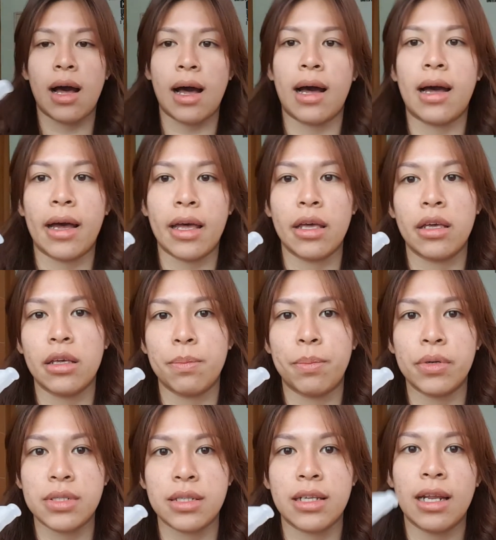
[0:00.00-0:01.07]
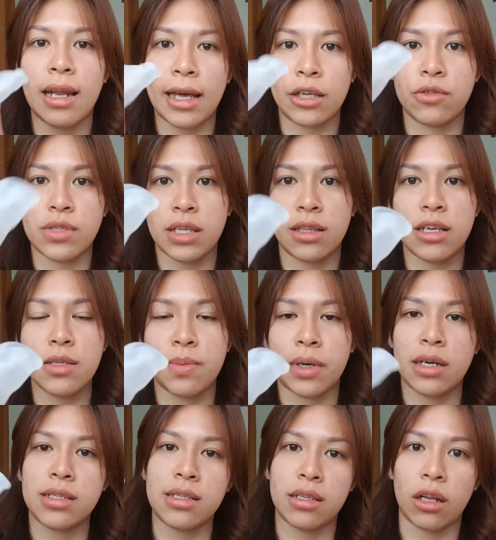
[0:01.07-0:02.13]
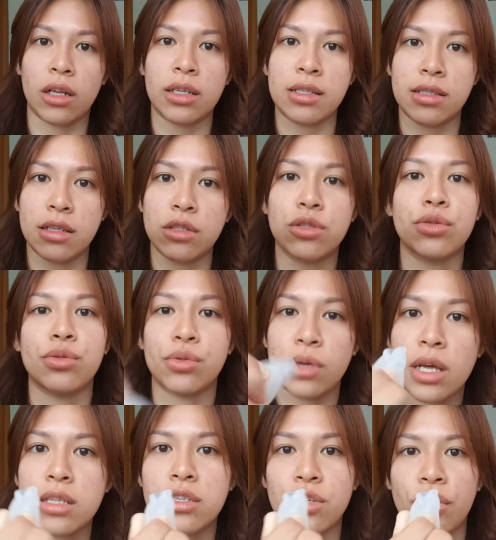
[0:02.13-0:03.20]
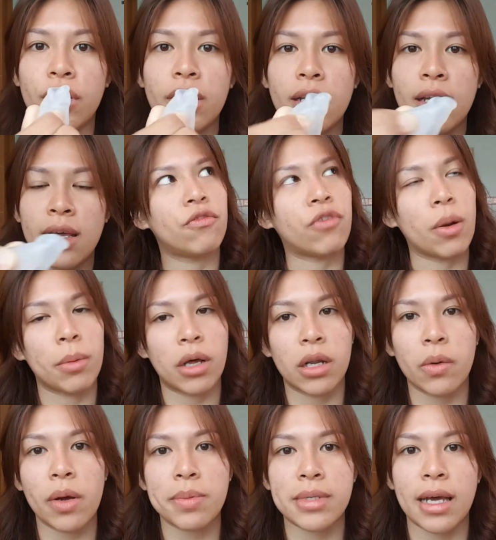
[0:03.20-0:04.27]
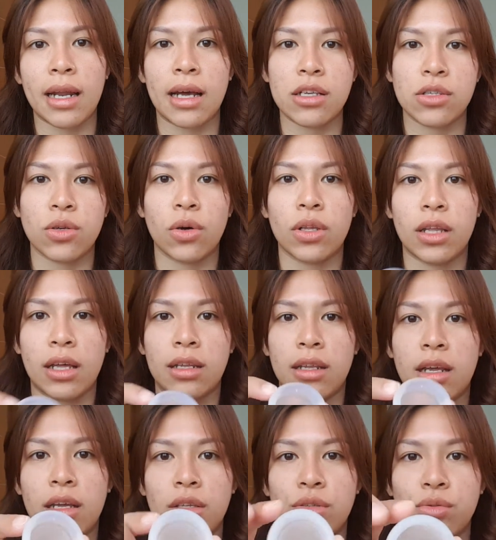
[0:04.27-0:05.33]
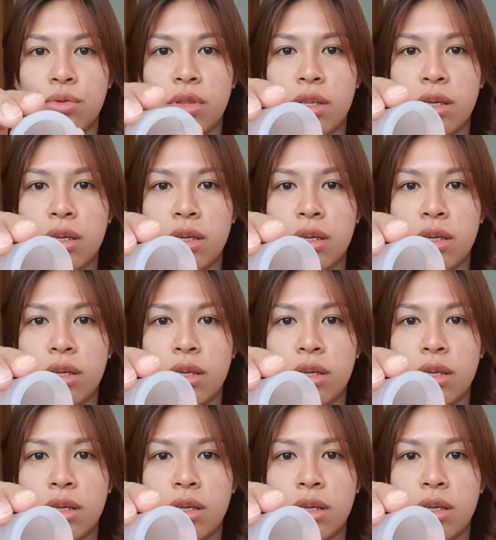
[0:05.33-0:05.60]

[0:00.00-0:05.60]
I personally like using this because it's a lot easier to insert. From another website, I saw that they do